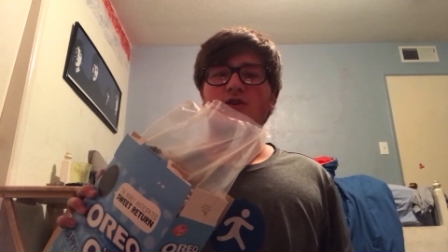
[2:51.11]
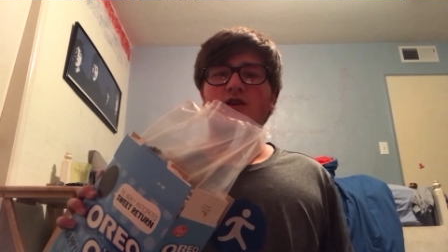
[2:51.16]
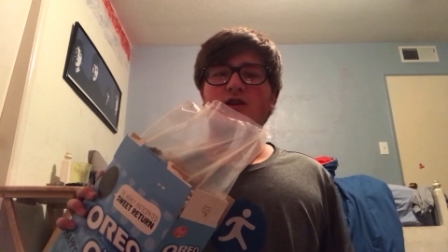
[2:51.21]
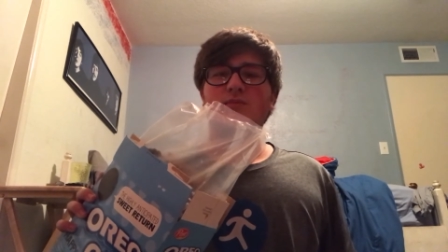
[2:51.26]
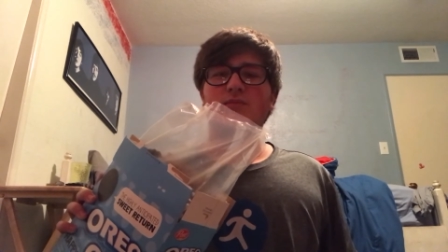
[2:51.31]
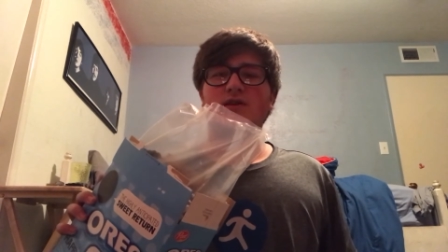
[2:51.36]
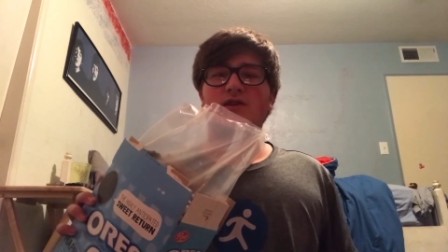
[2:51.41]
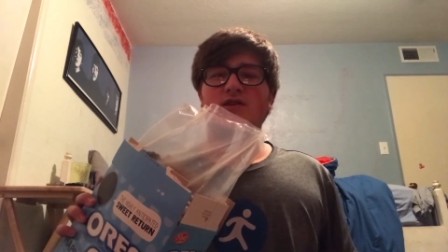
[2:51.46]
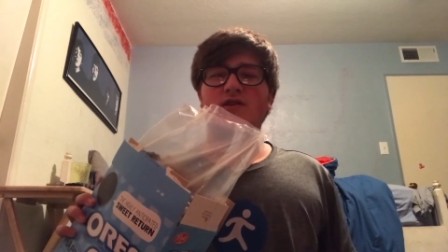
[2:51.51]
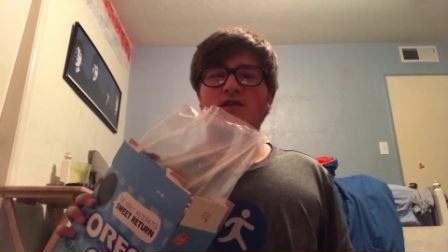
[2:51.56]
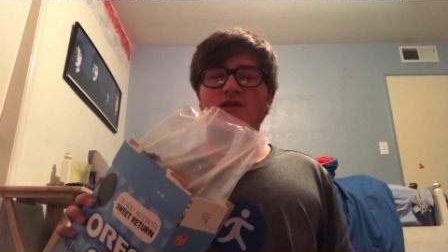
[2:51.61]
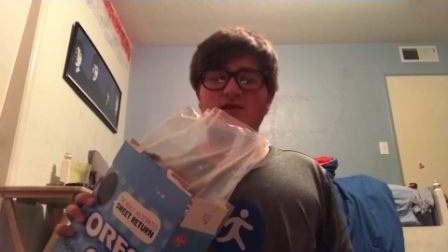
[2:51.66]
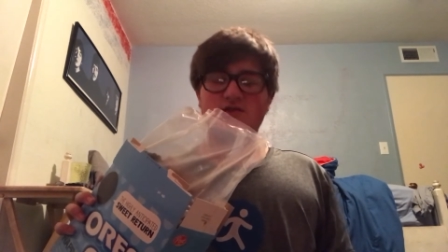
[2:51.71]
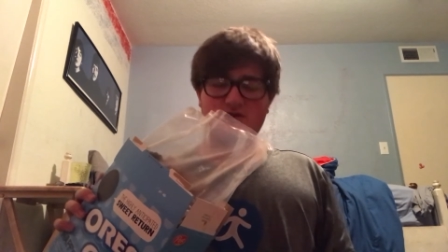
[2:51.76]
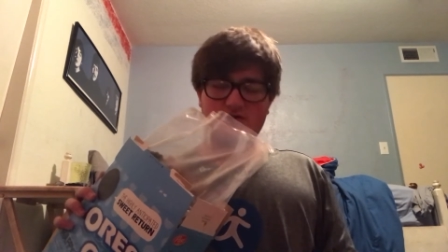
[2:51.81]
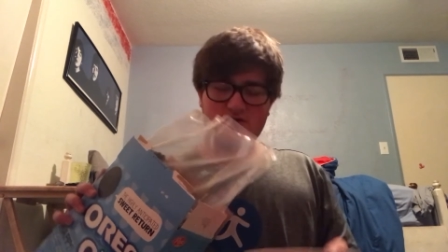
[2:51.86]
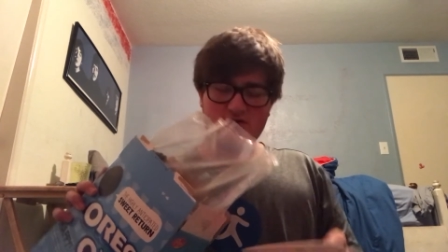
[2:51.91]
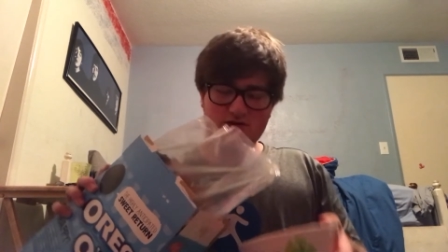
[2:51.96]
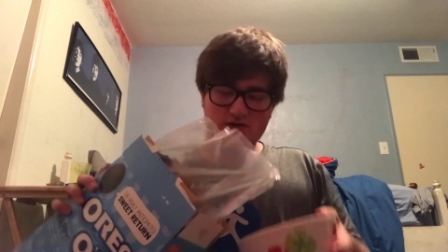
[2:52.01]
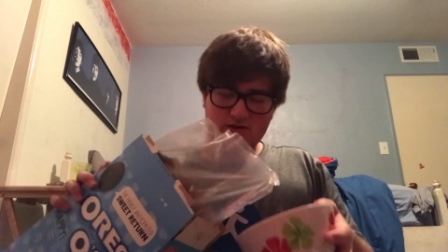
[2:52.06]
opinion
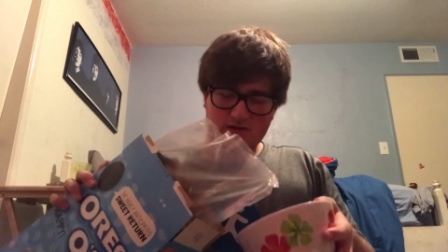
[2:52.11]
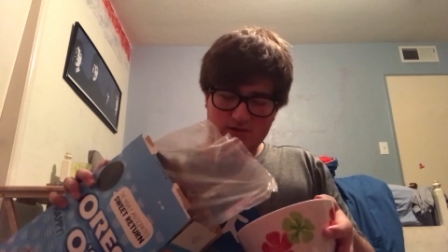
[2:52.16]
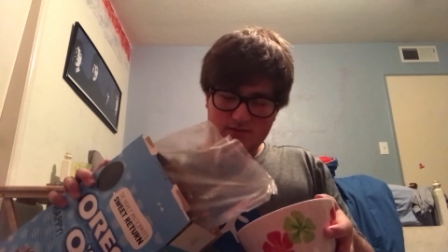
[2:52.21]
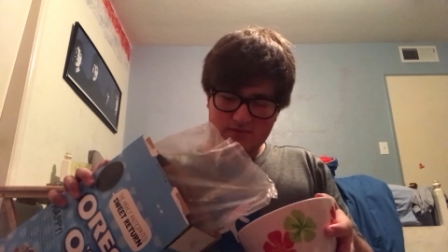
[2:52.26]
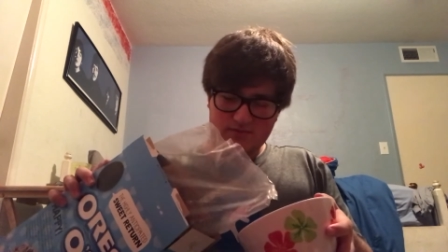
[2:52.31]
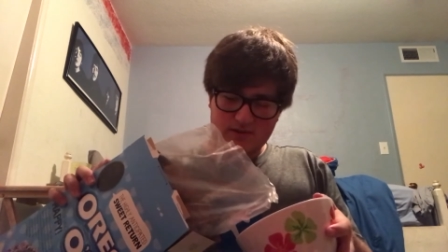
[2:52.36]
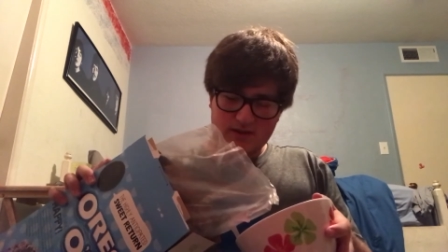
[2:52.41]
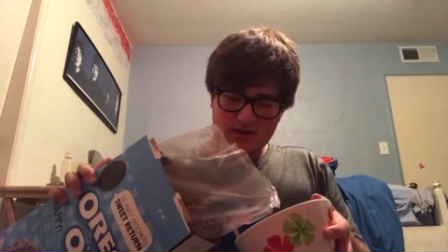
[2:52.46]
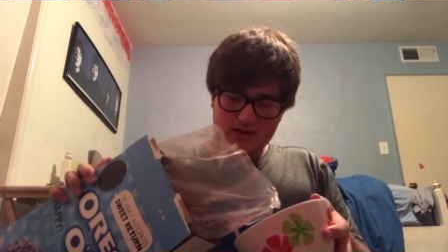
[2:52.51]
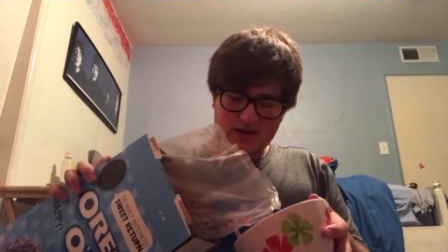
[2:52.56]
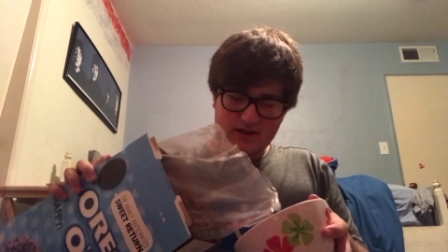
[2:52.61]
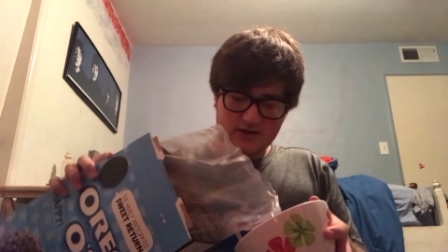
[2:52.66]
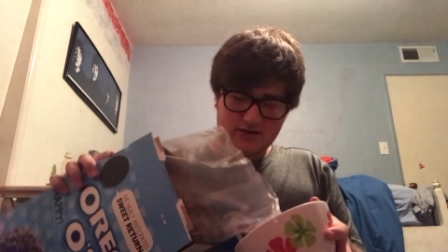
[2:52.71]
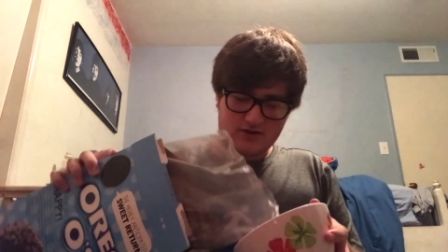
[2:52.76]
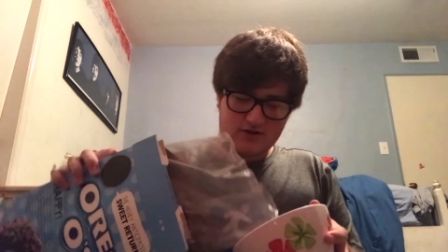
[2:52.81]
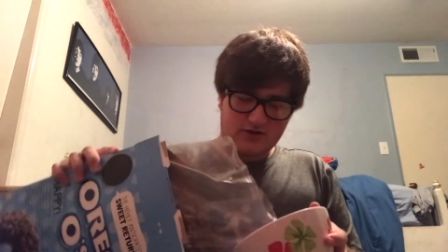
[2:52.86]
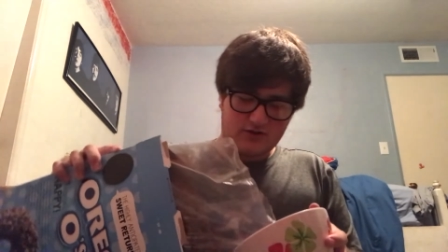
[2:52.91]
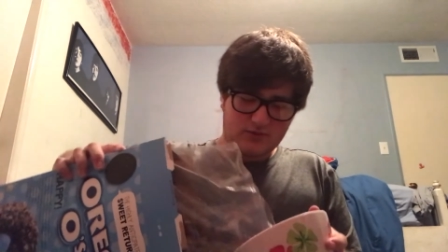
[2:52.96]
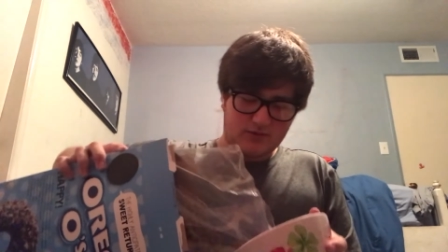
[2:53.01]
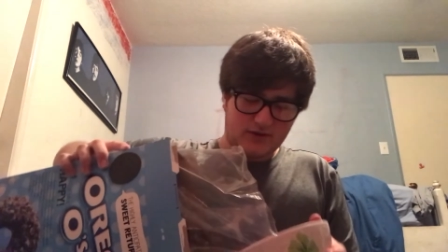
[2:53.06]
shouldn't be on
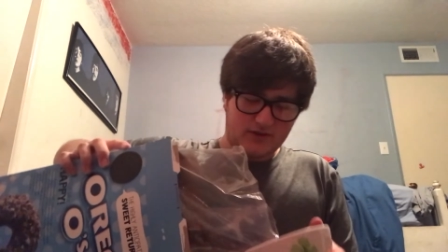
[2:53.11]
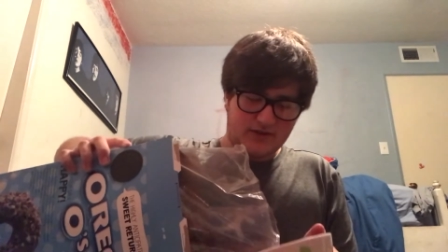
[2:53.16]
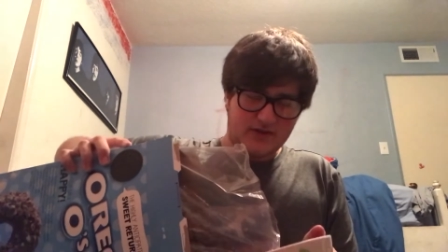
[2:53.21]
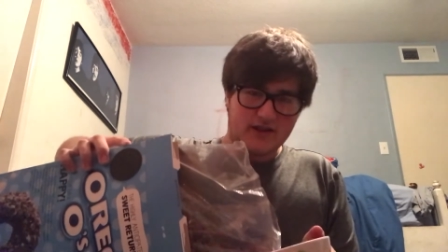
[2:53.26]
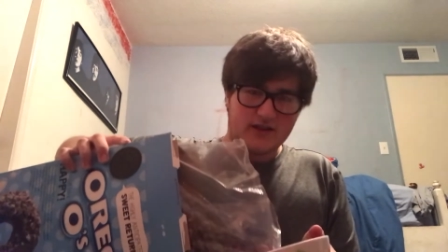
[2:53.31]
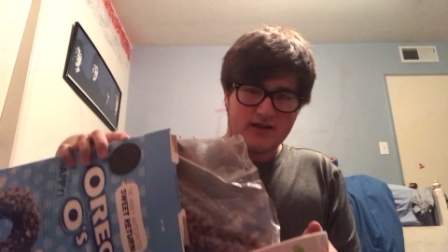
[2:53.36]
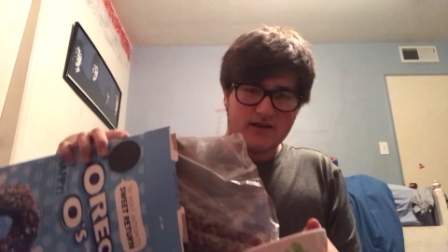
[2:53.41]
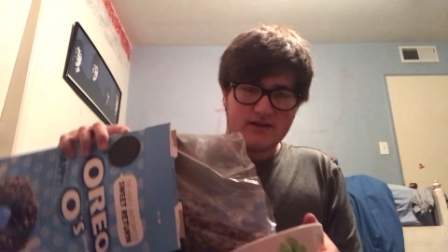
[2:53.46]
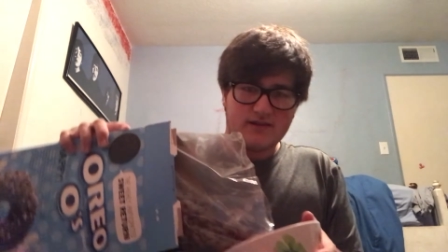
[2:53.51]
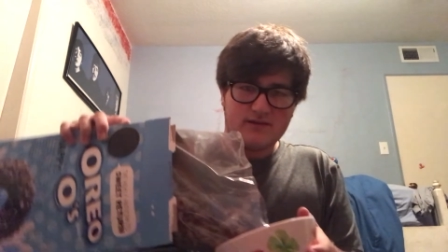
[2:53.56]
just one thing.